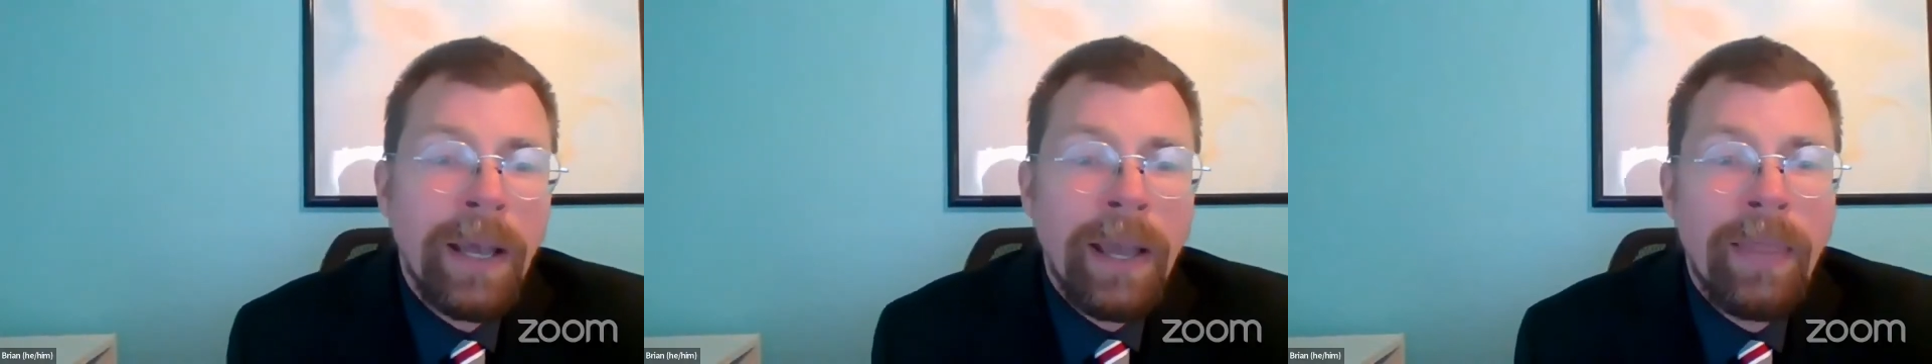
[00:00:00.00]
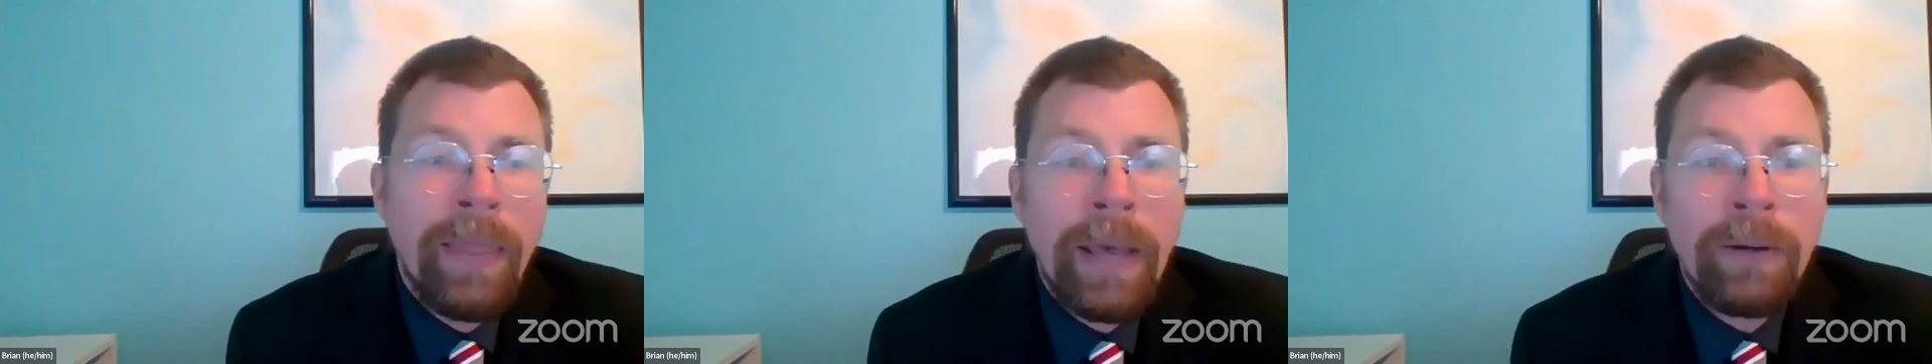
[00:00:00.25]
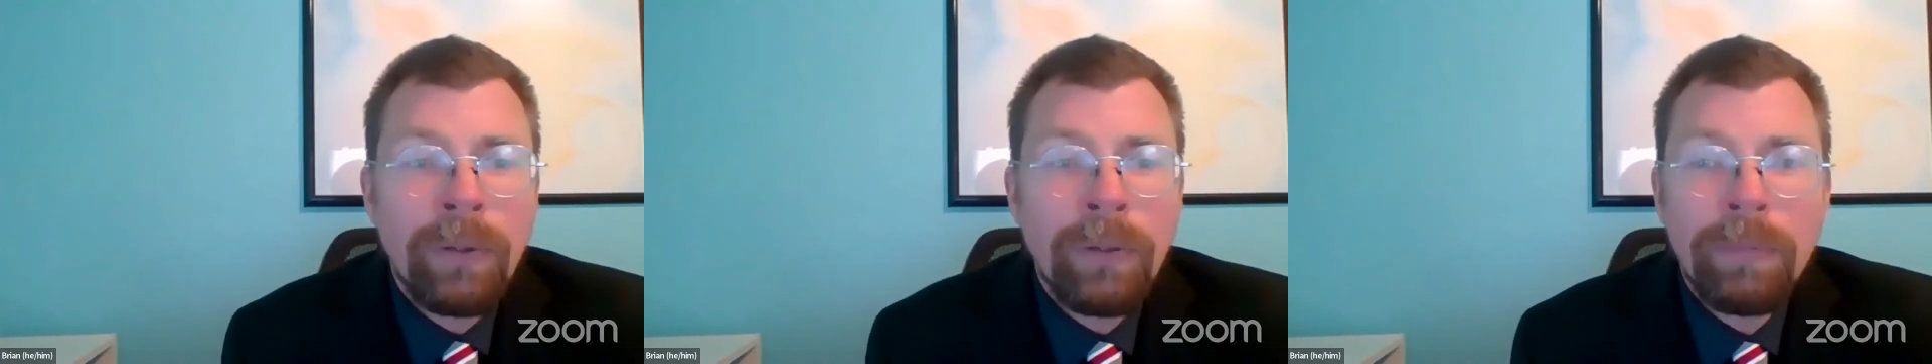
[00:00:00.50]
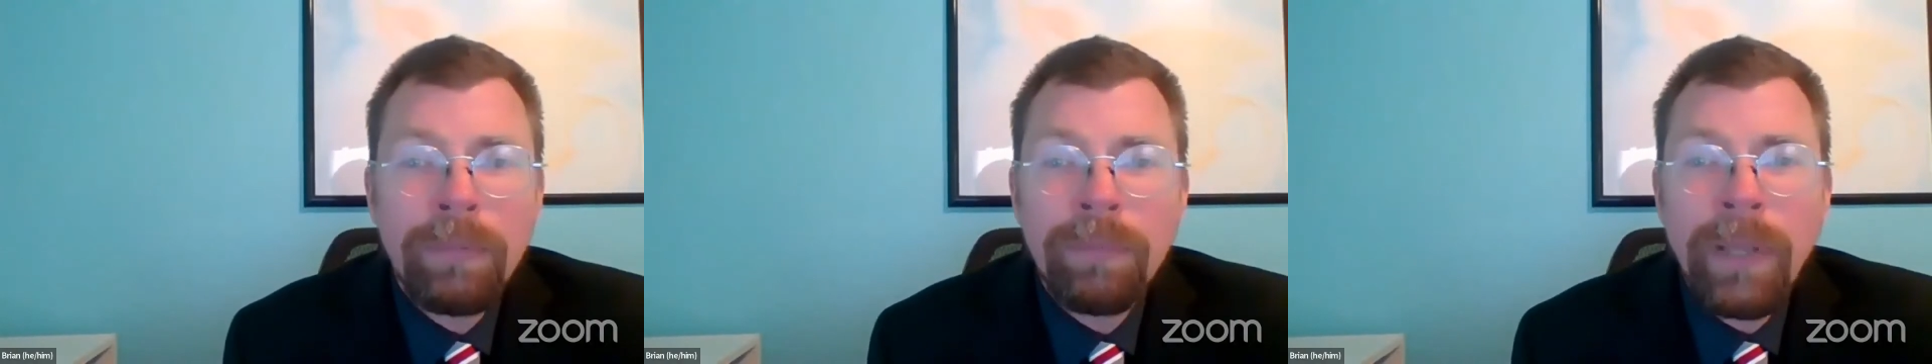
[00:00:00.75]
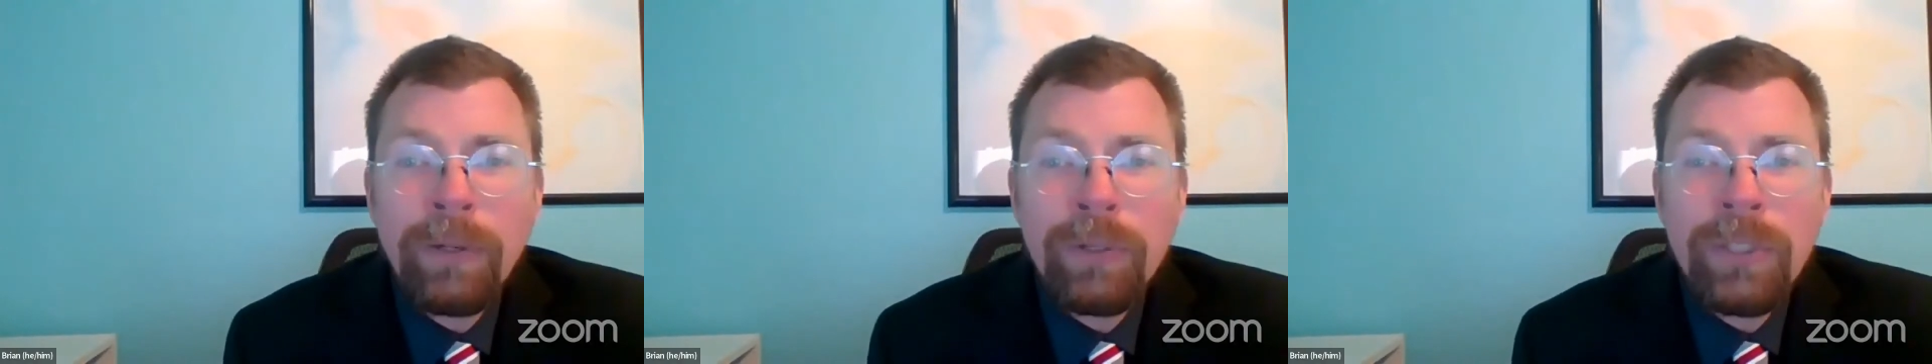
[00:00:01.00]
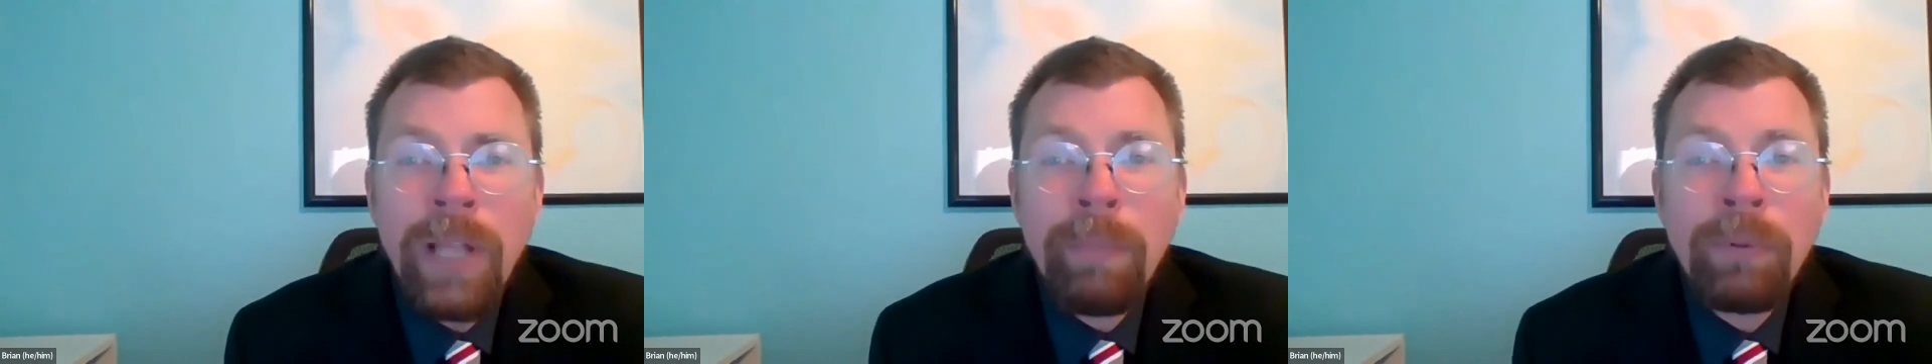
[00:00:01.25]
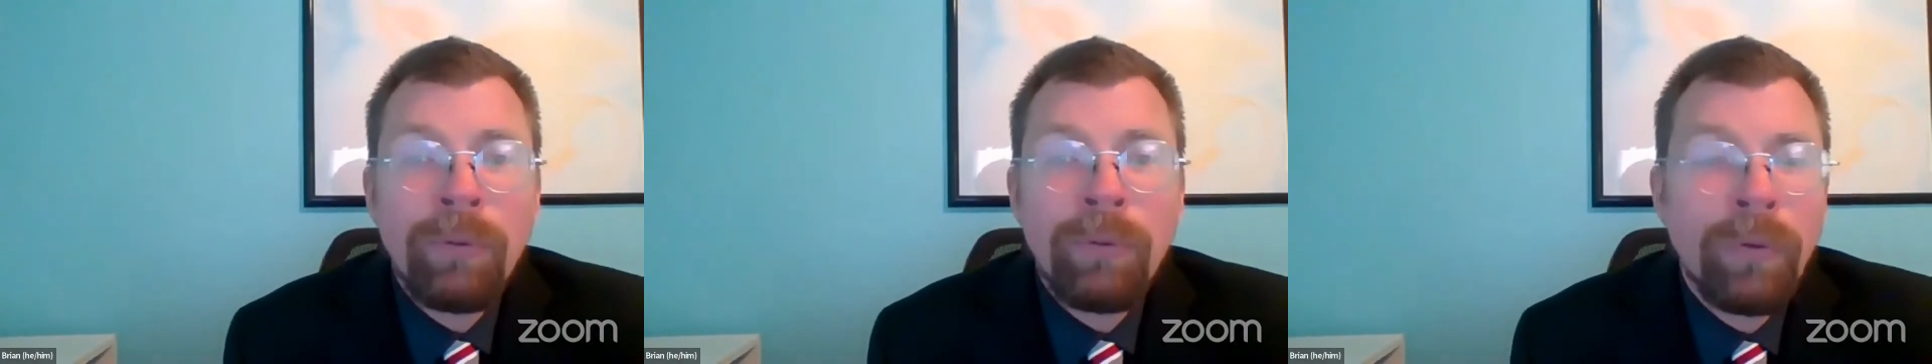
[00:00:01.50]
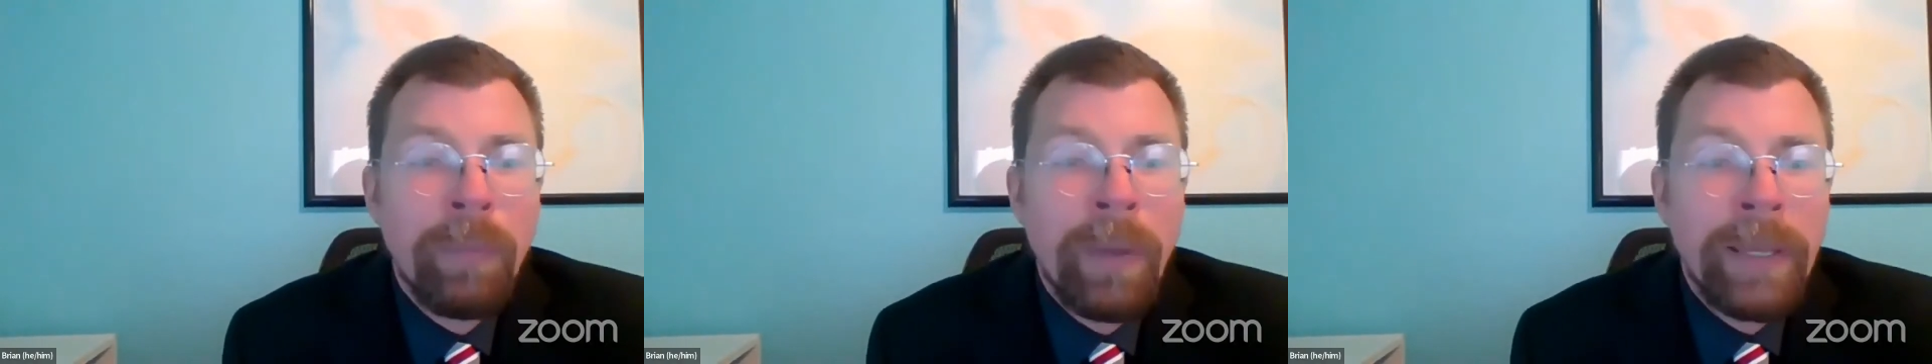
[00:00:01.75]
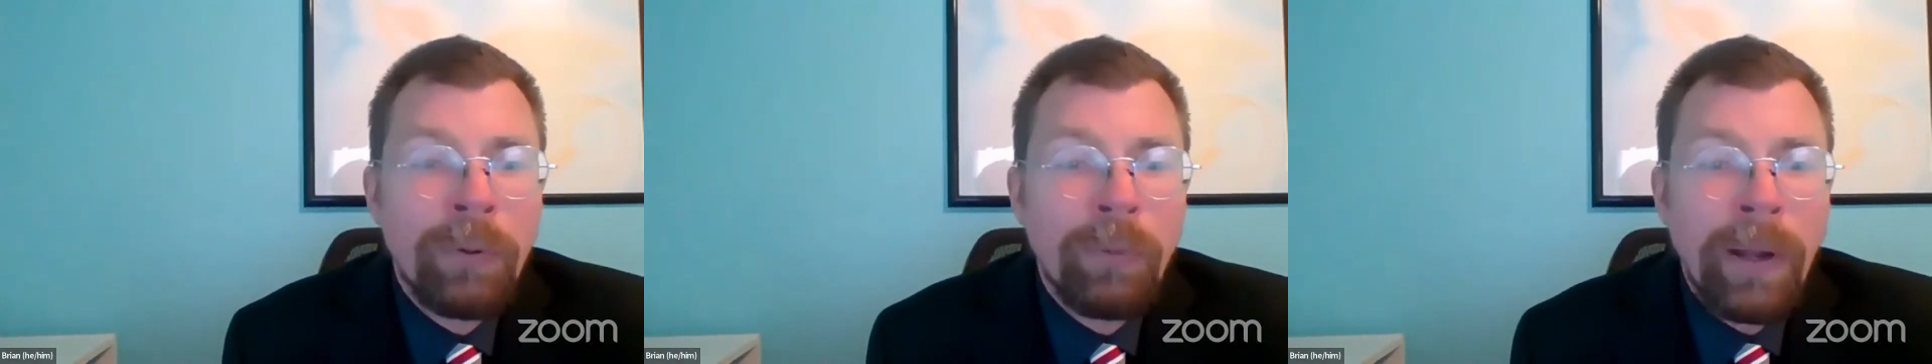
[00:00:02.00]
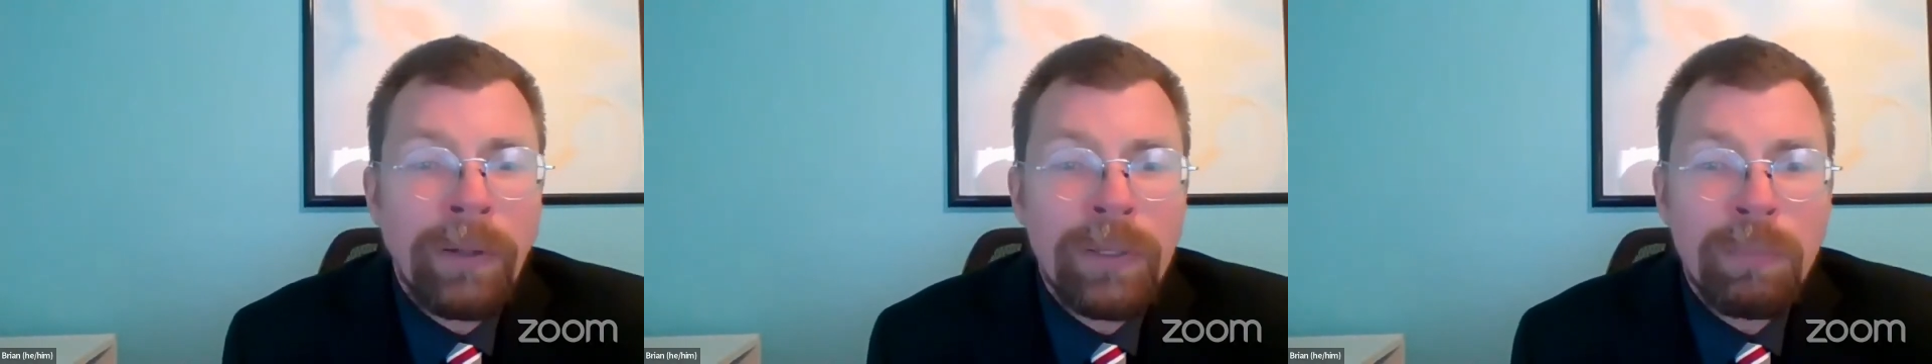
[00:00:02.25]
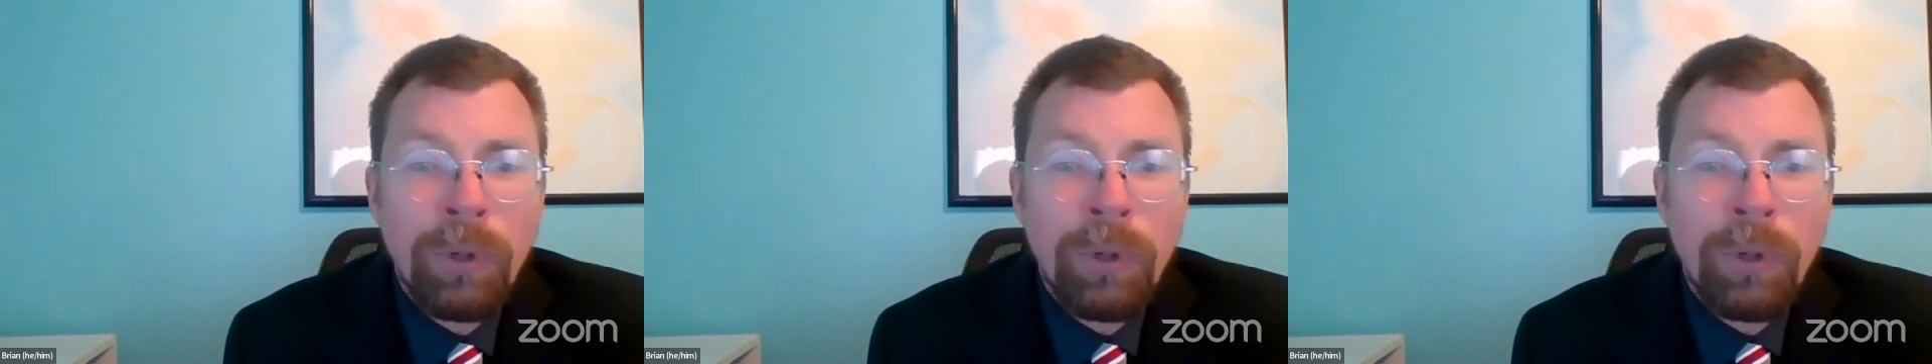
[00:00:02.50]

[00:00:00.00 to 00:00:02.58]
and that'll stop you from making reckless